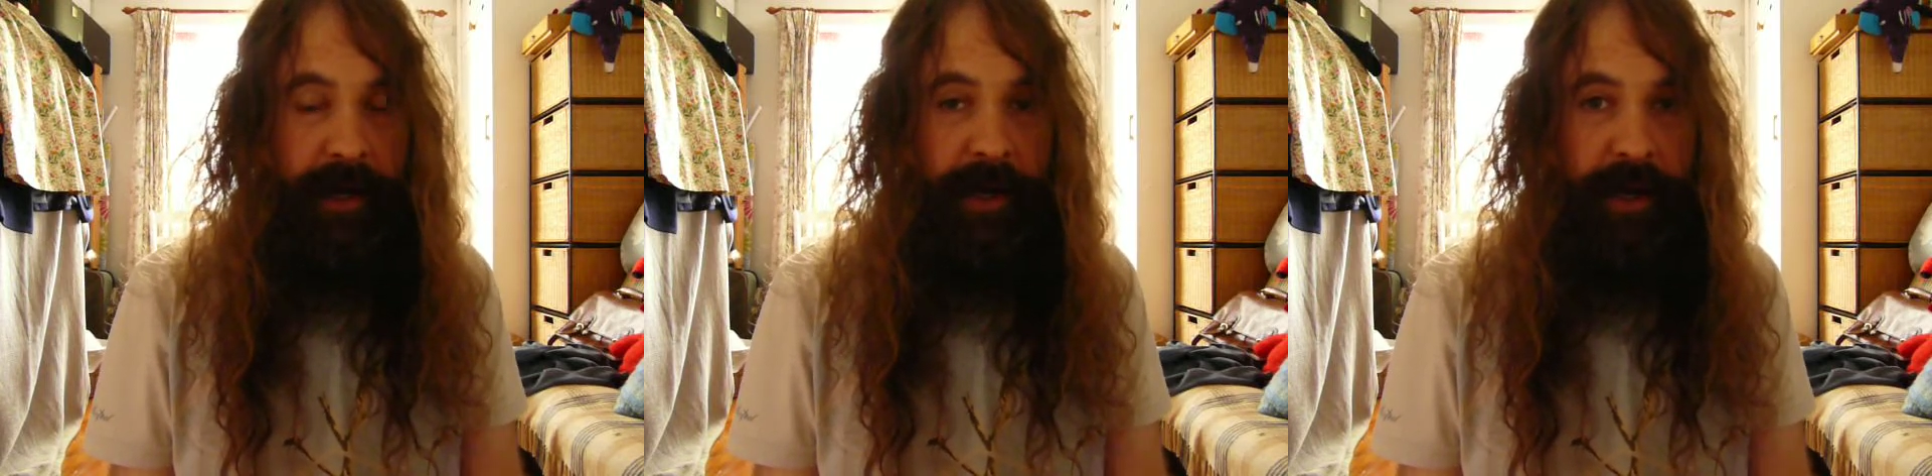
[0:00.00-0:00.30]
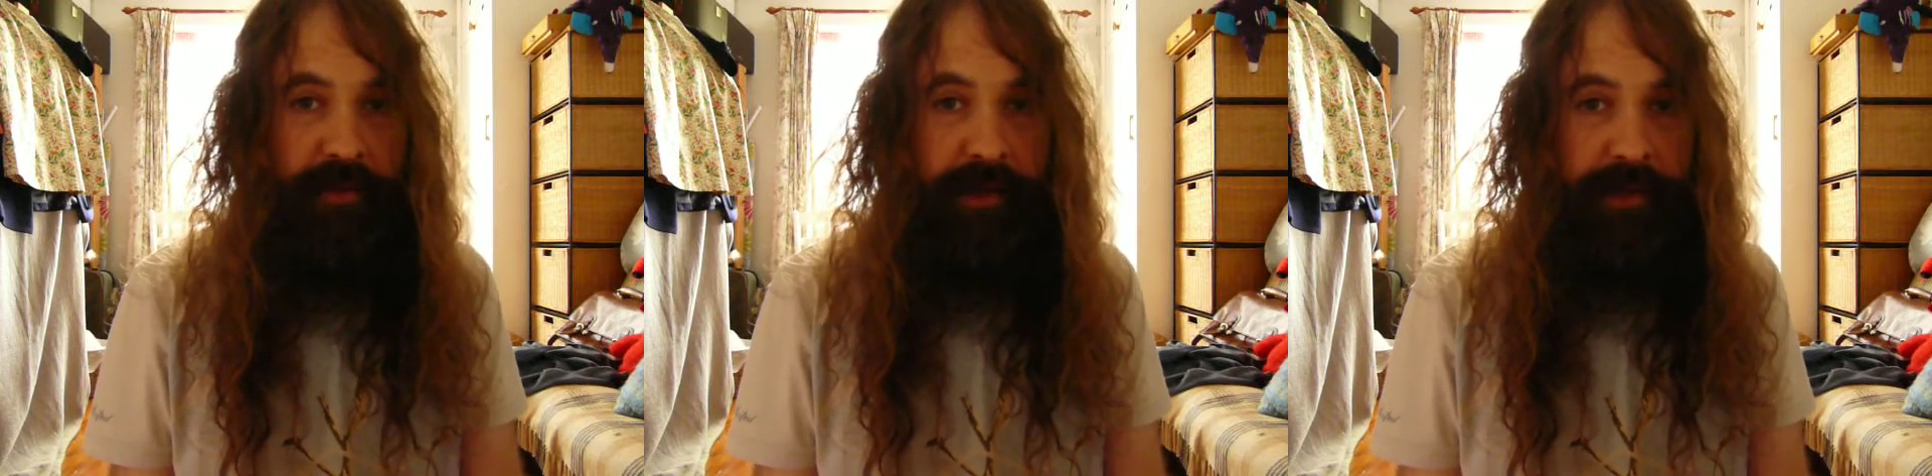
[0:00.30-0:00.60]

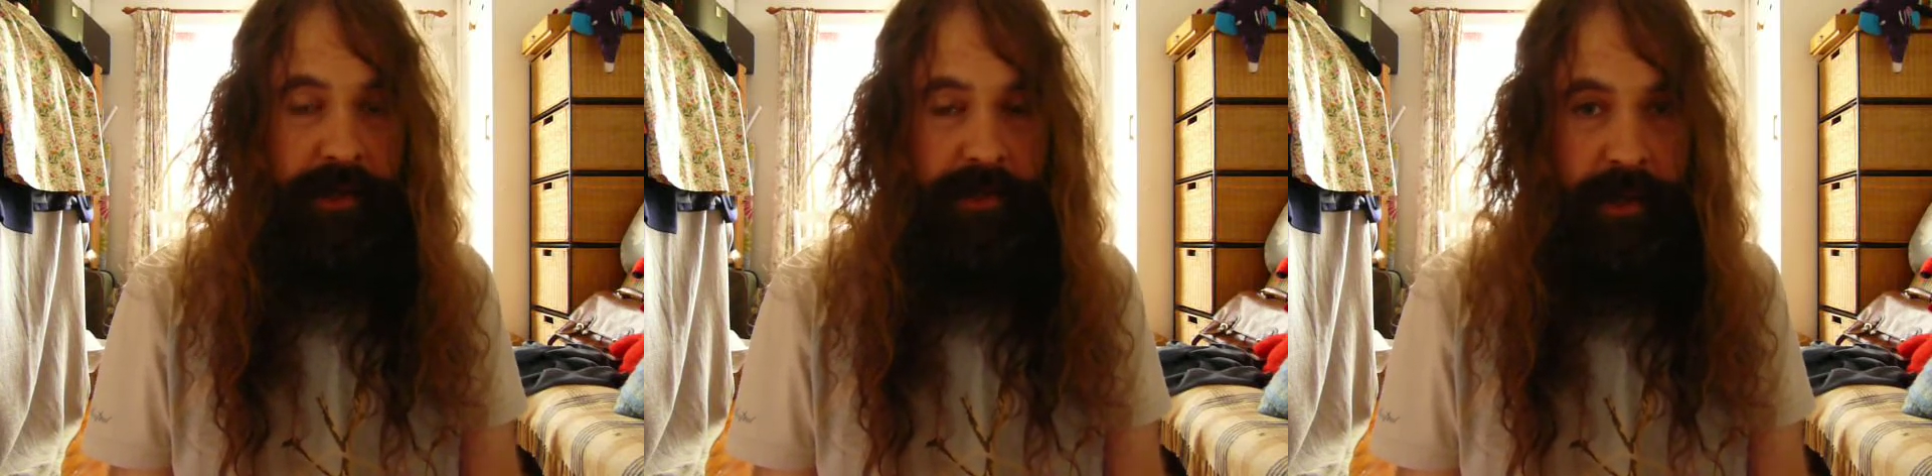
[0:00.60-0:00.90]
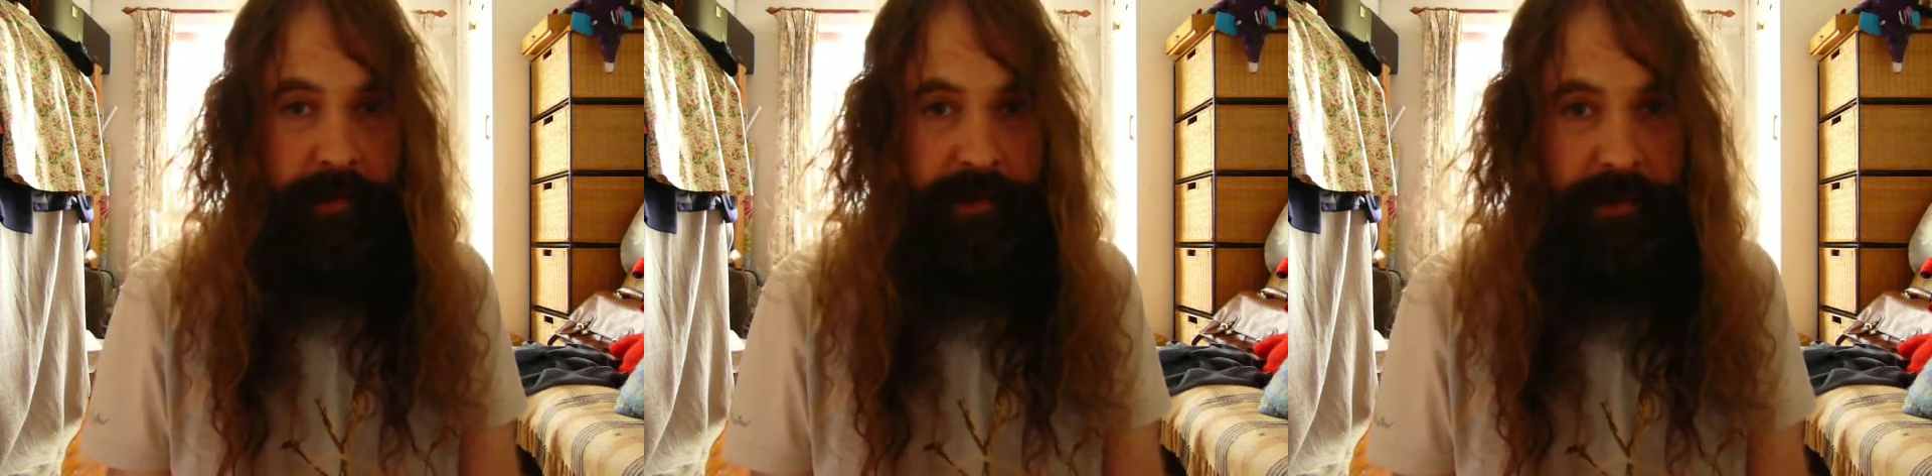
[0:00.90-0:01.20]
noticed that
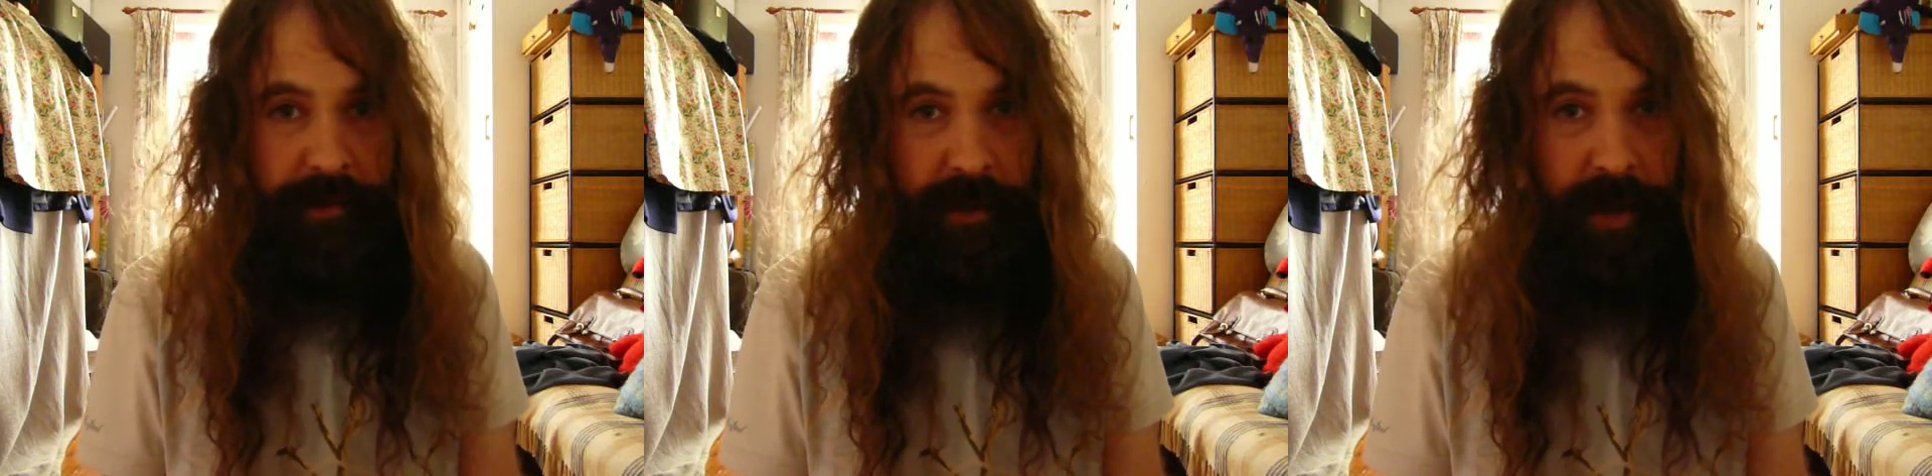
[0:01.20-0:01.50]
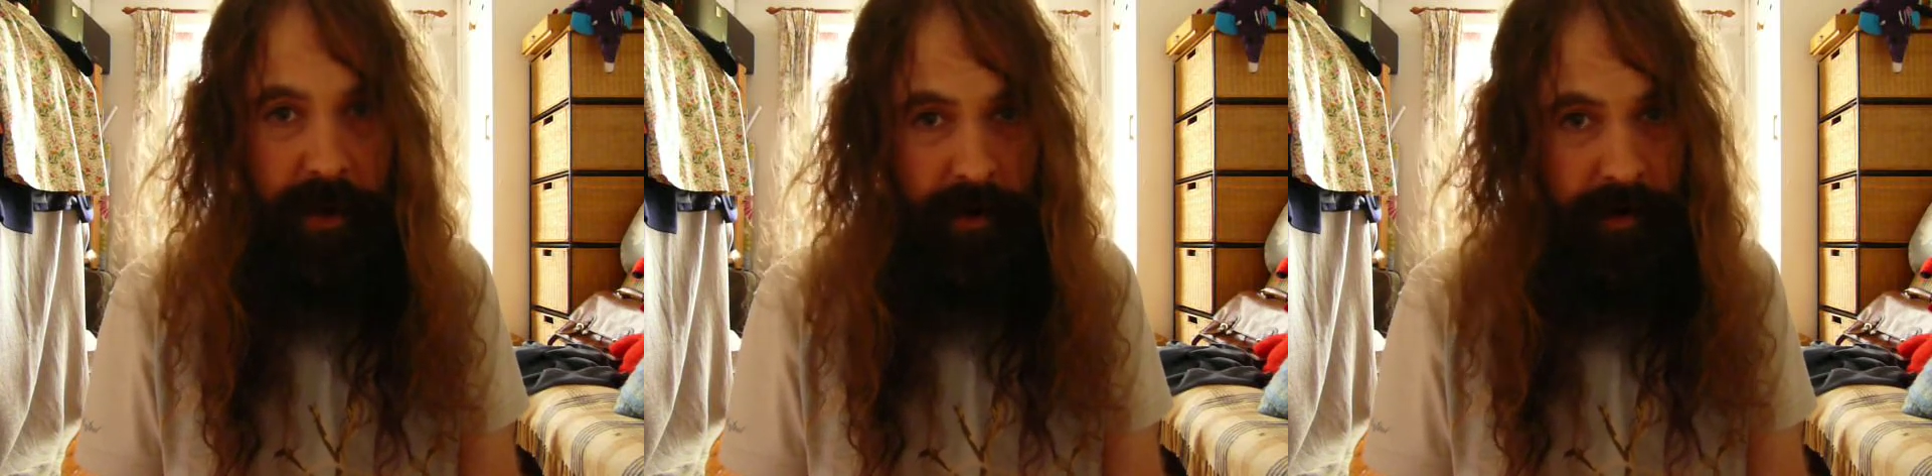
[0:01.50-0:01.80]
Thomas and
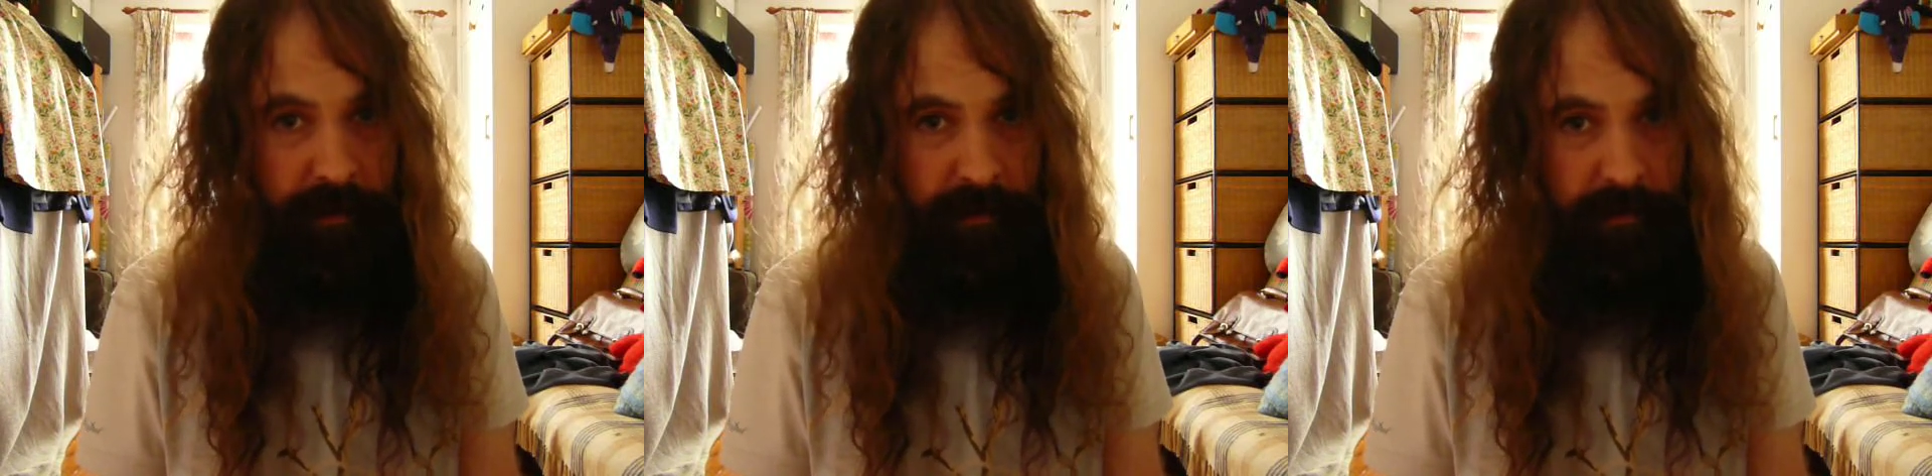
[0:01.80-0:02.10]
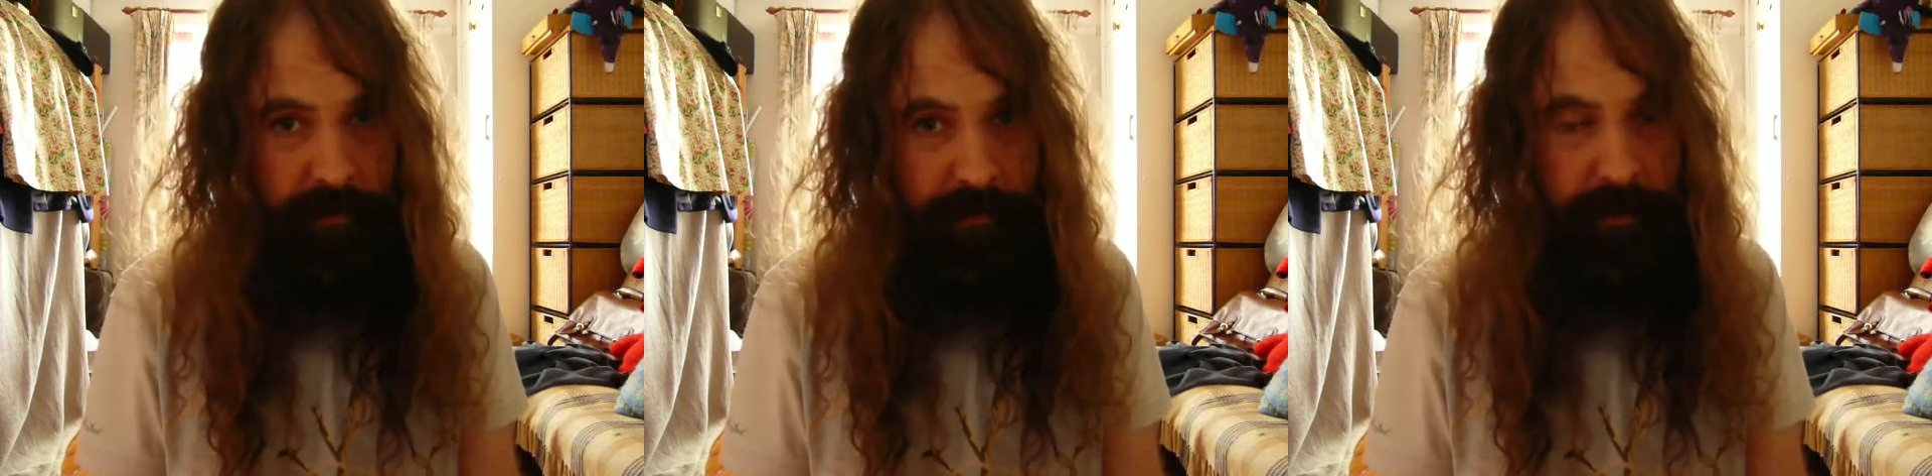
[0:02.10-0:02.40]

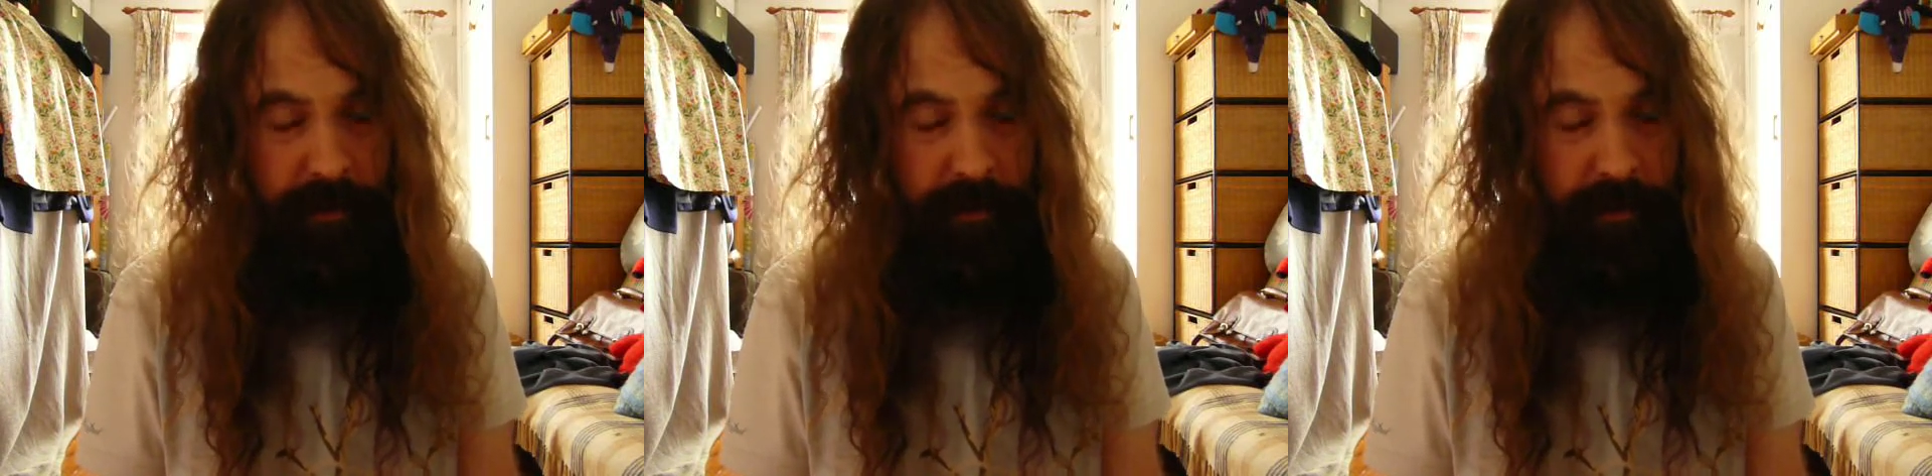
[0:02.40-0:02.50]
Arrgh